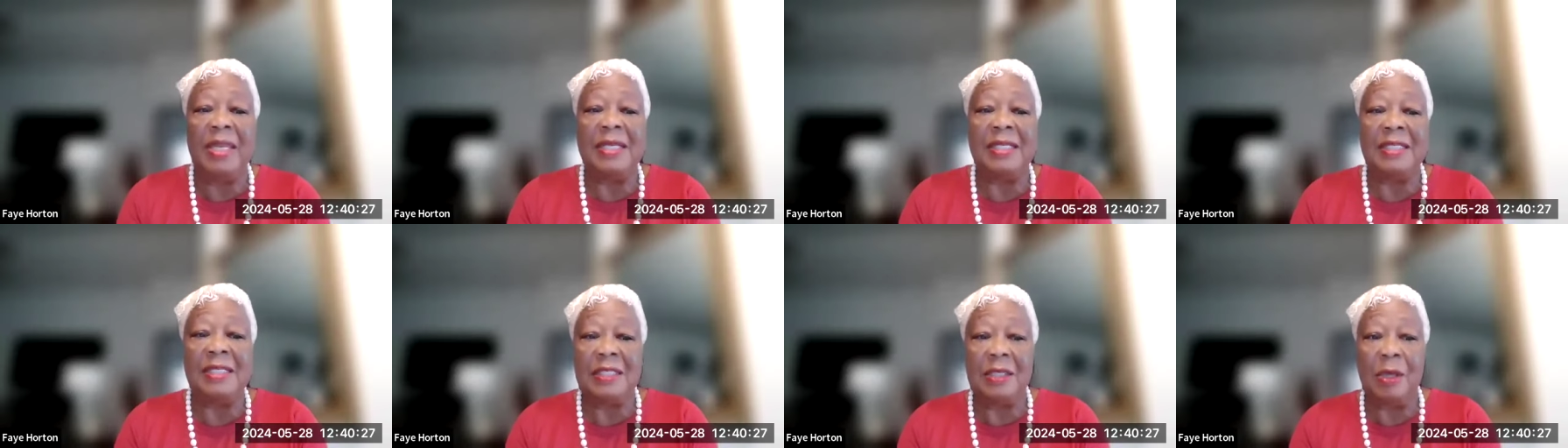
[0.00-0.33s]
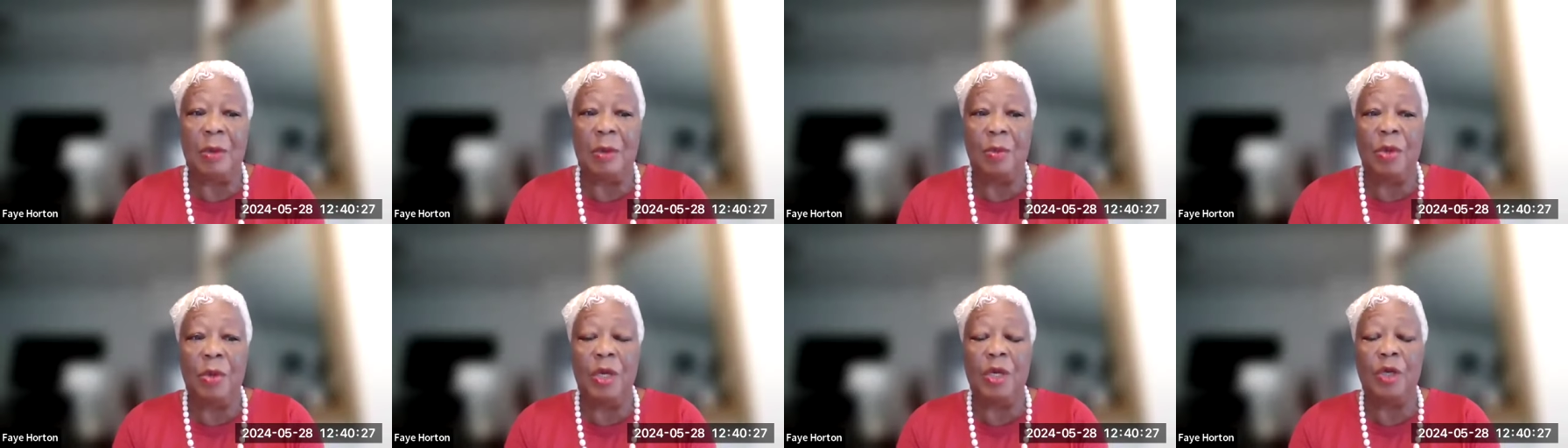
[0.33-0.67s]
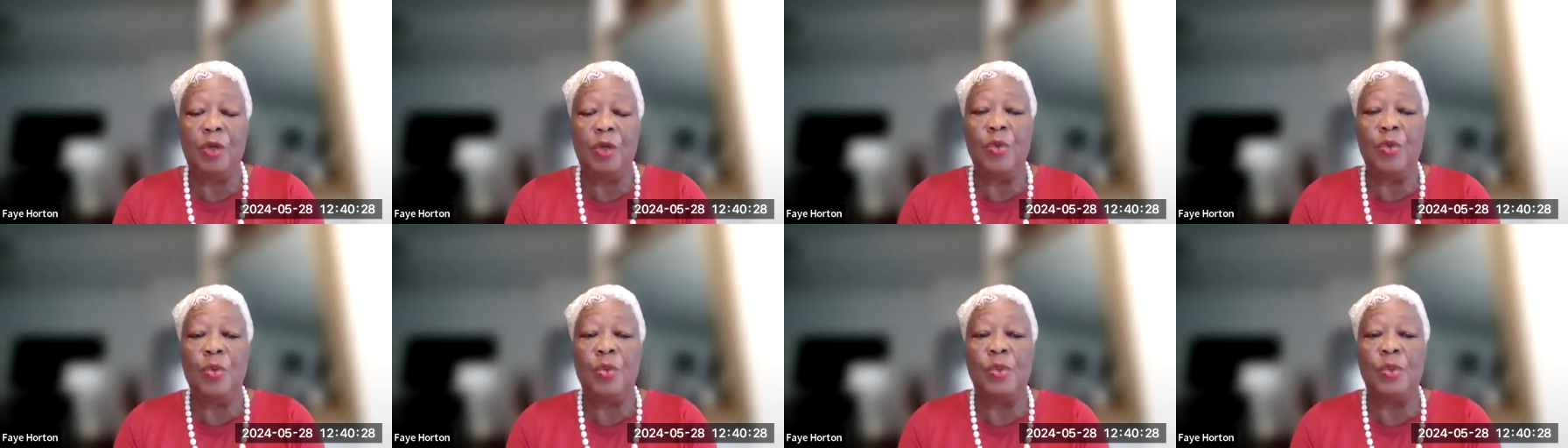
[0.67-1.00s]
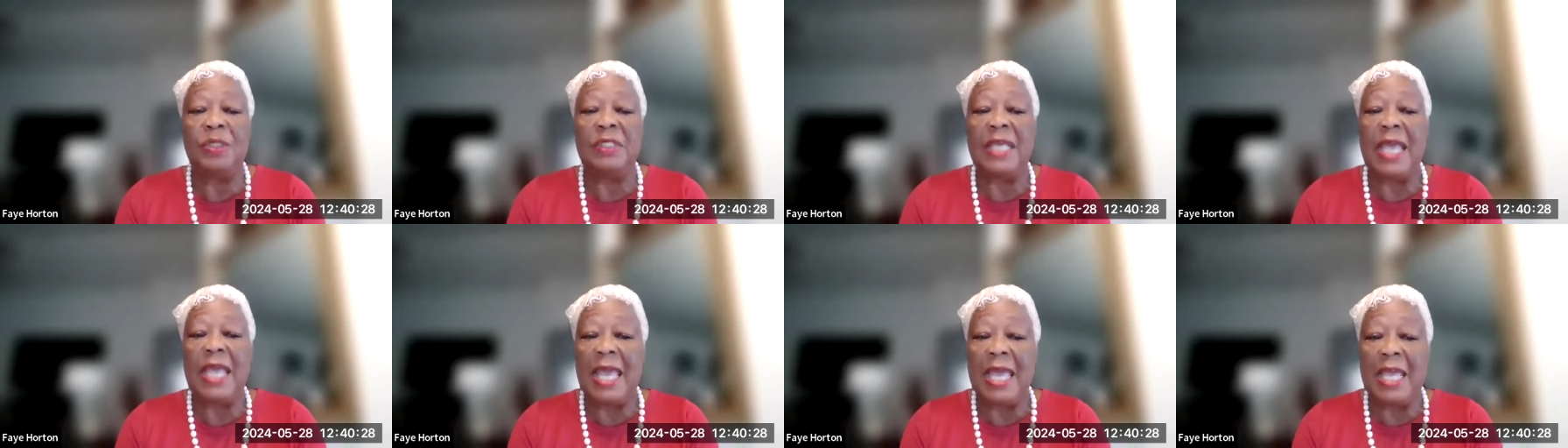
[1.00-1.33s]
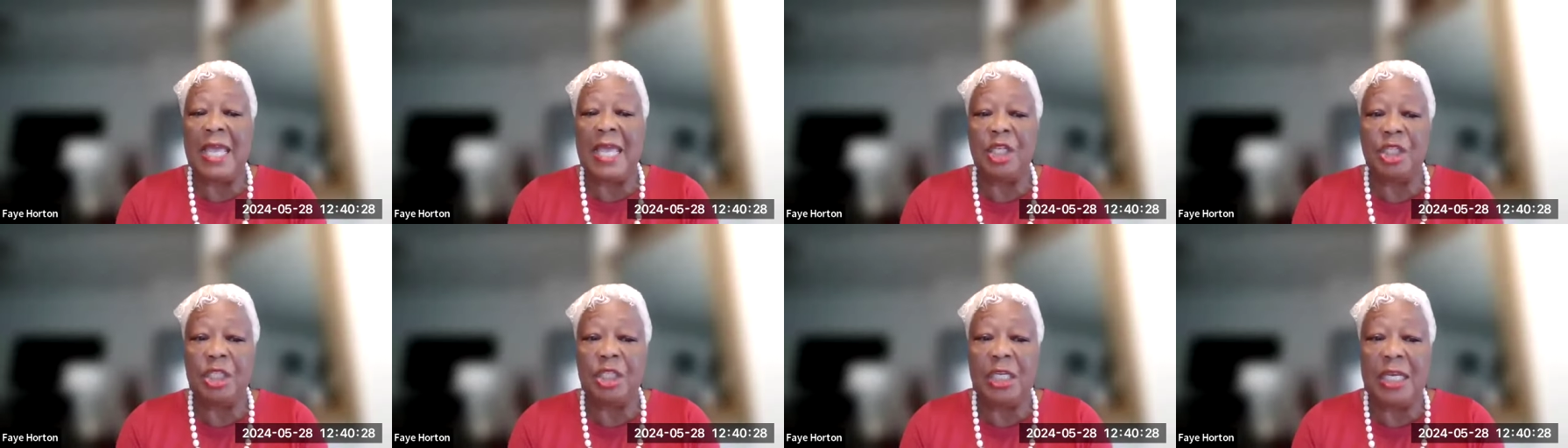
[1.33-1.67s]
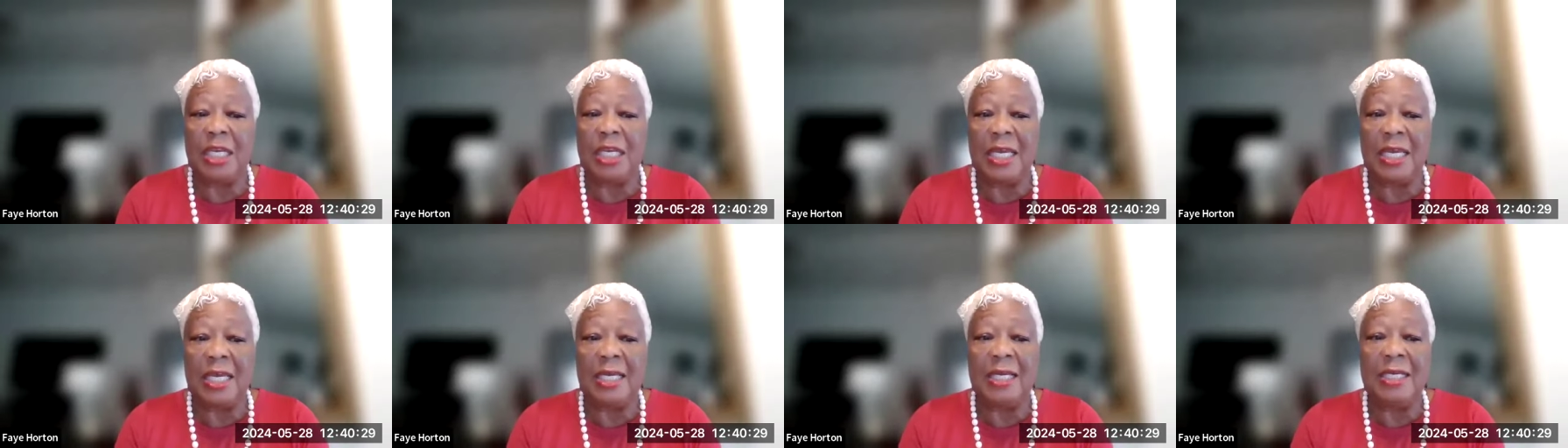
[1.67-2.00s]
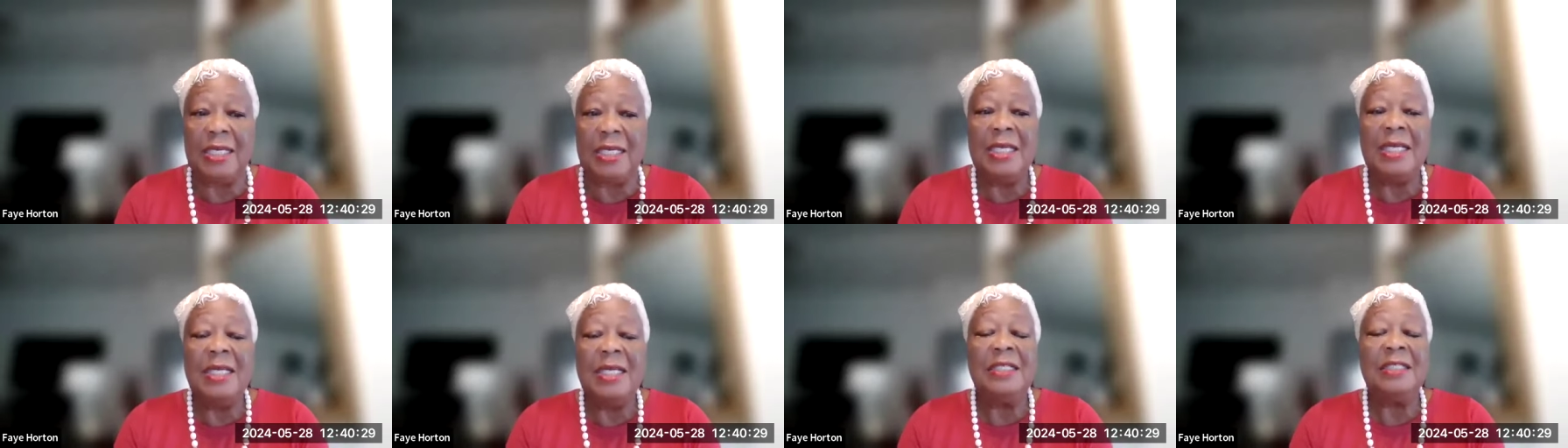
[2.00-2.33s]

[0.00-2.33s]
it's someone who's aging in,